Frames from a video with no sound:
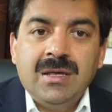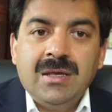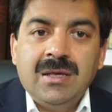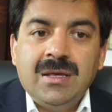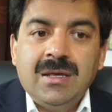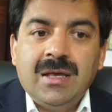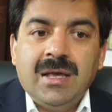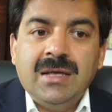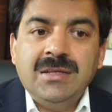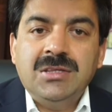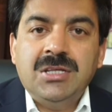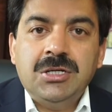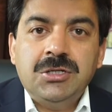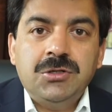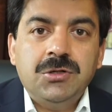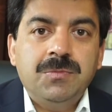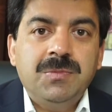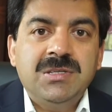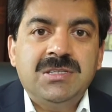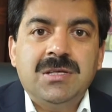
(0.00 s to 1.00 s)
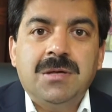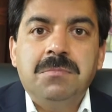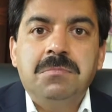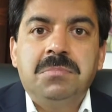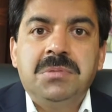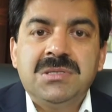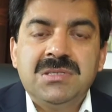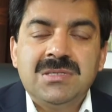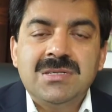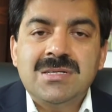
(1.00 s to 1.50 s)
and there should be some
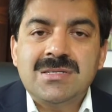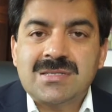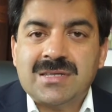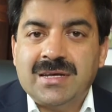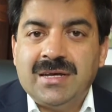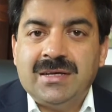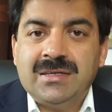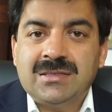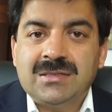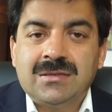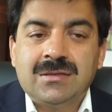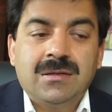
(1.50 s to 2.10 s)
business case.